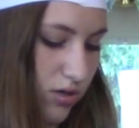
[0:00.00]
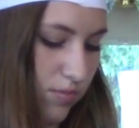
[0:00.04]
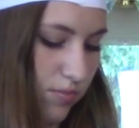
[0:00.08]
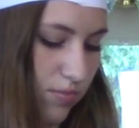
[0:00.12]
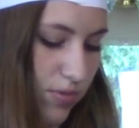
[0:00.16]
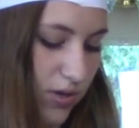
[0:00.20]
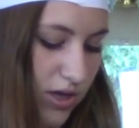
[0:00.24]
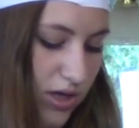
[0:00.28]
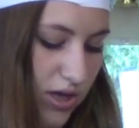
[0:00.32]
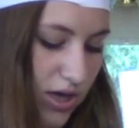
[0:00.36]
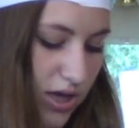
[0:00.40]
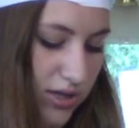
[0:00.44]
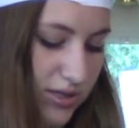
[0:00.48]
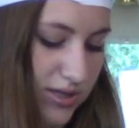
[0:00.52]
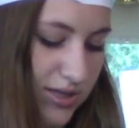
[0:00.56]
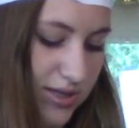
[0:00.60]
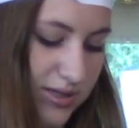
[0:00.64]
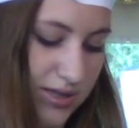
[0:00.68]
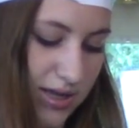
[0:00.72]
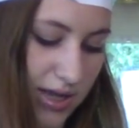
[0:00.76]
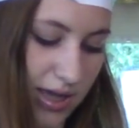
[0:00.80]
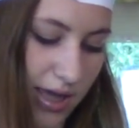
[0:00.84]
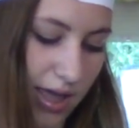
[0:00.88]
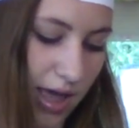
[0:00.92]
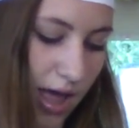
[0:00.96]
because it's
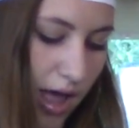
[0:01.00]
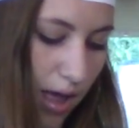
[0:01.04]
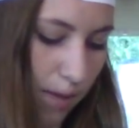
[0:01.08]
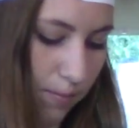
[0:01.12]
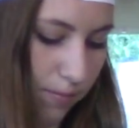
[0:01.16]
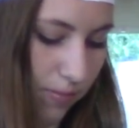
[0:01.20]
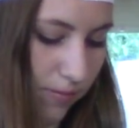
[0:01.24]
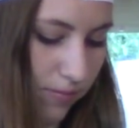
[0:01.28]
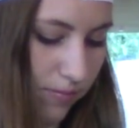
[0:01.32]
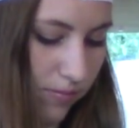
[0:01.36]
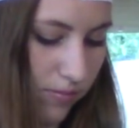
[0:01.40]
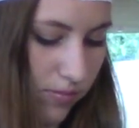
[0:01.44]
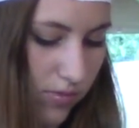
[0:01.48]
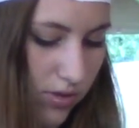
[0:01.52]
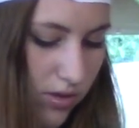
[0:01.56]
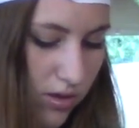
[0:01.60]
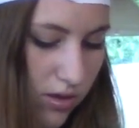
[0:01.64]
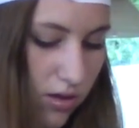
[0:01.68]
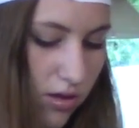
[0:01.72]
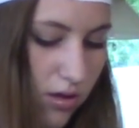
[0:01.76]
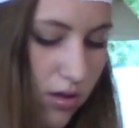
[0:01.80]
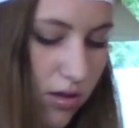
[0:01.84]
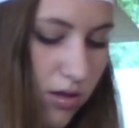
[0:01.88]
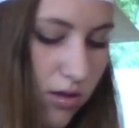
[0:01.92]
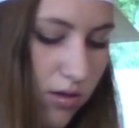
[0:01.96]
a cup,
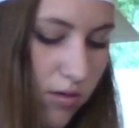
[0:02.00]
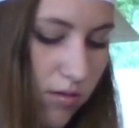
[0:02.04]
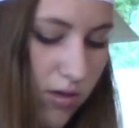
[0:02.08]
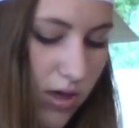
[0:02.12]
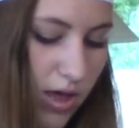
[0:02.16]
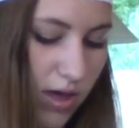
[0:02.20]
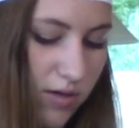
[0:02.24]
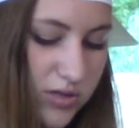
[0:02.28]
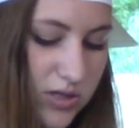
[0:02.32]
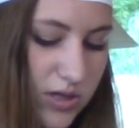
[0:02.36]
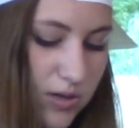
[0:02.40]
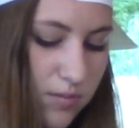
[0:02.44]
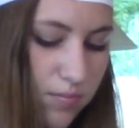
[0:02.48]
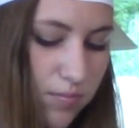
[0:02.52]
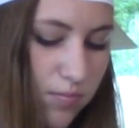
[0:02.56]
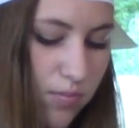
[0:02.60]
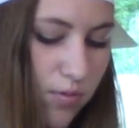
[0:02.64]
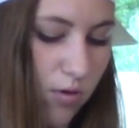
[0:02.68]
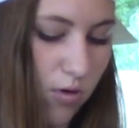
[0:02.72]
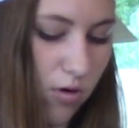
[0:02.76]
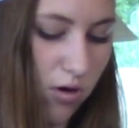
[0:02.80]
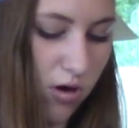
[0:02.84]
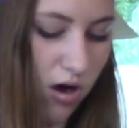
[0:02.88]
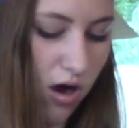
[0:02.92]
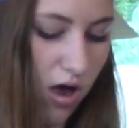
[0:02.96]
we have to
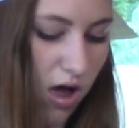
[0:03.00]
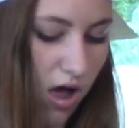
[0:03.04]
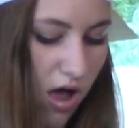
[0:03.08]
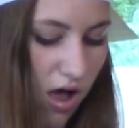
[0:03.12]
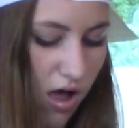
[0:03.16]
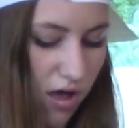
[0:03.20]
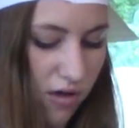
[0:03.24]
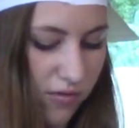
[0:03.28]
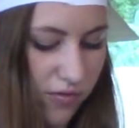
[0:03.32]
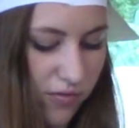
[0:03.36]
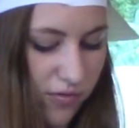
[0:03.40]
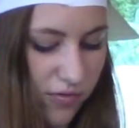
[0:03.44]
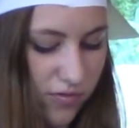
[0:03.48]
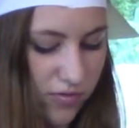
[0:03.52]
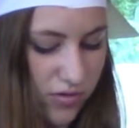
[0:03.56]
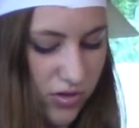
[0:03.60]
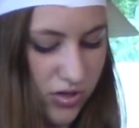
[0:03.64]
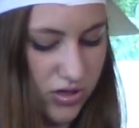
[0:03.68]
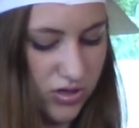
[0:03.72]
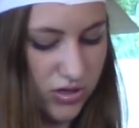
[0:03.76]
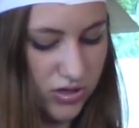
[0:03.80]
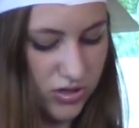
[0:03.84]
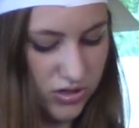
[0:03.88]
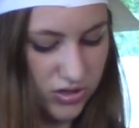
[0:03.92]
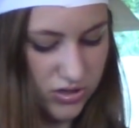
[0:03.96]
pour off
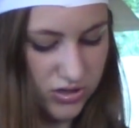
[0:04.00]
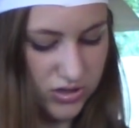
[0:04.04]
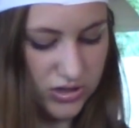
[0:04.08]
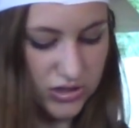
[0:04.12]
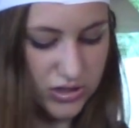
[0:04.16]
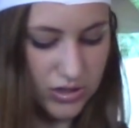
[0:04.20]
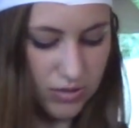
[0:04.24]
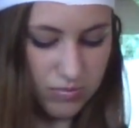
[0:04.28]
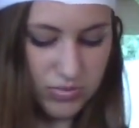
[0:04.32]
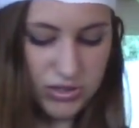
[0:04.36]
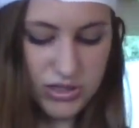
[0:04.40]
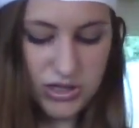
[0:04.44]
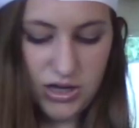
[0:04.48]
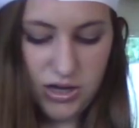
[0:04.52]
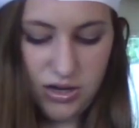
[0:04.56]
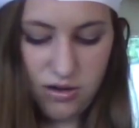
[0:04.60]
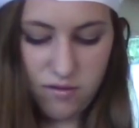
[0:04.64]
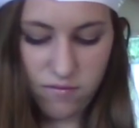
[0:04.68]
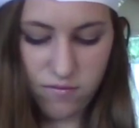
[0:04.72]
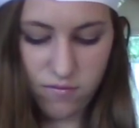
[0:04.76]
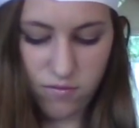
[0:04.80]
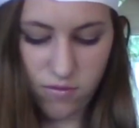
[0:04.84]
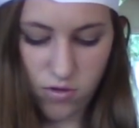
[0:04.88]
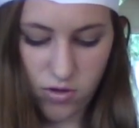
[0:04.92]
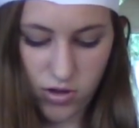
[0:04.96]
some tin
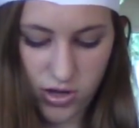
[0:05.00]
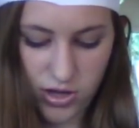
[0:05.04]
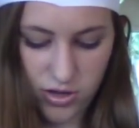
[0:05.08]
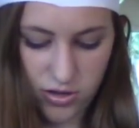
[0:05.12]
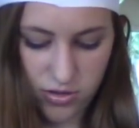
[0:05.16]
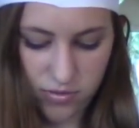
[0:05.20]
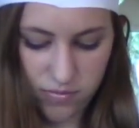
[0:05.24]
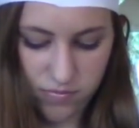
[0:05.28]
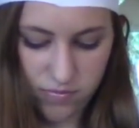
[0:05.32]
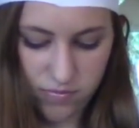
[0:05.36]
foil.